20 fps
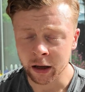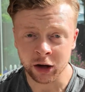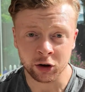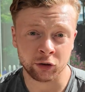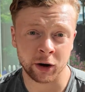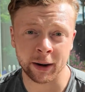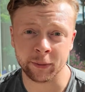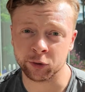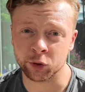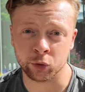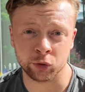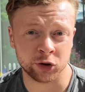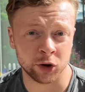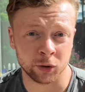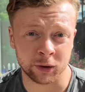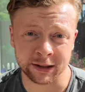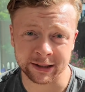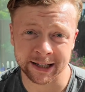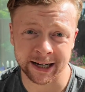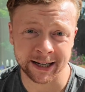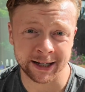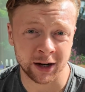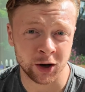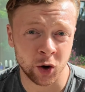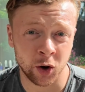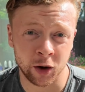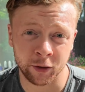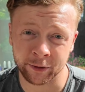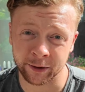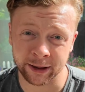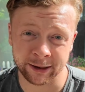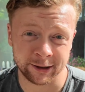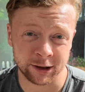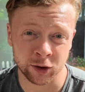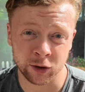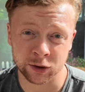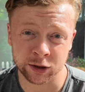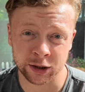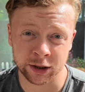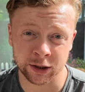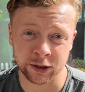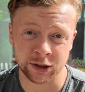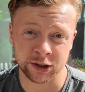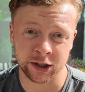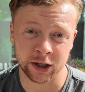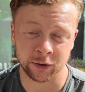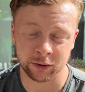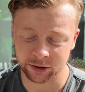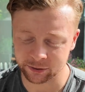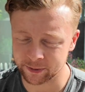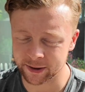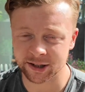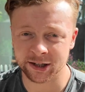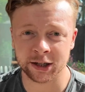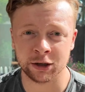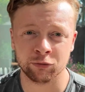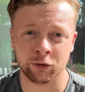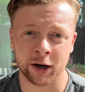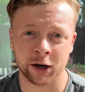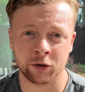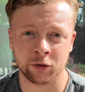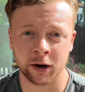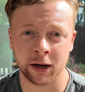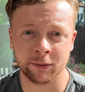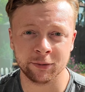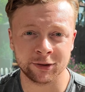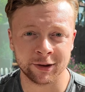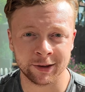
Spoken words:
Grapes also contain a lot of antioxidants, you know, especially red grapes.